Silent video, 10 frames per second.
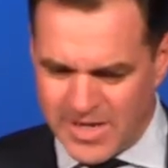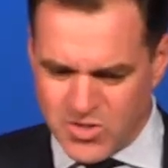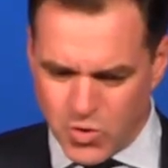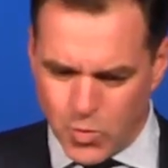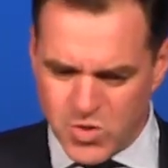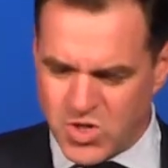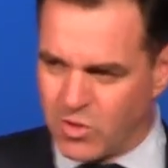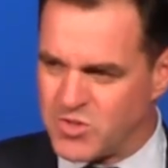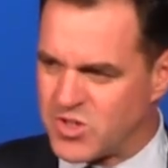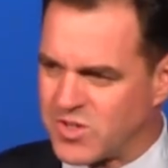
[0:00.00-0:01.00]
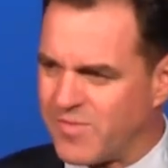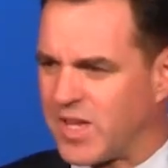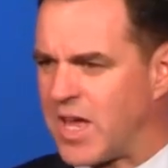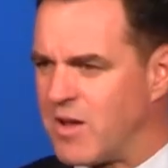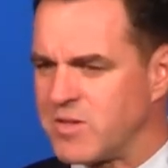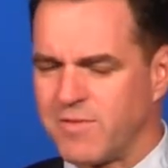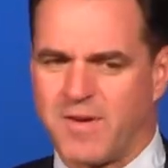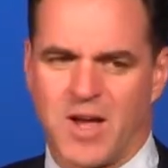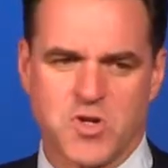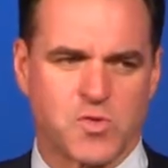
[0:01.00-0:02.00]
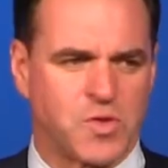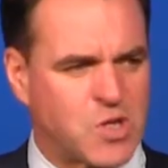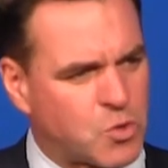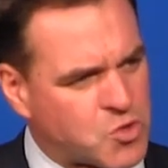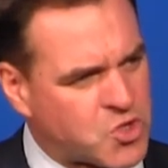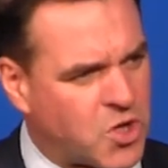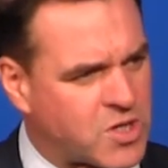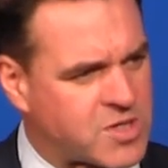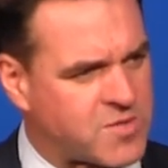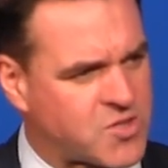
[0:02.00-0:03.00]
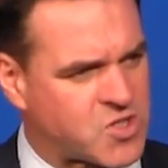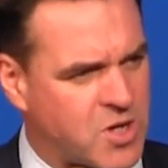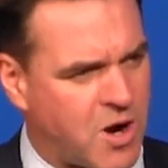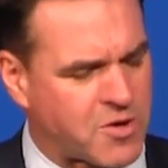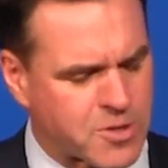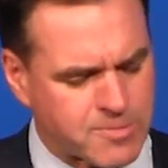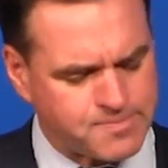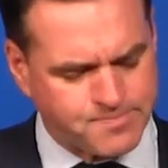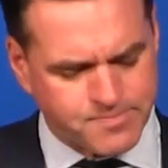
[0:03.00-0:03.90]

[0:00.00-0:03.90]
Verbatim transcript: is always conscious of the counterfactual, the alternative scenario.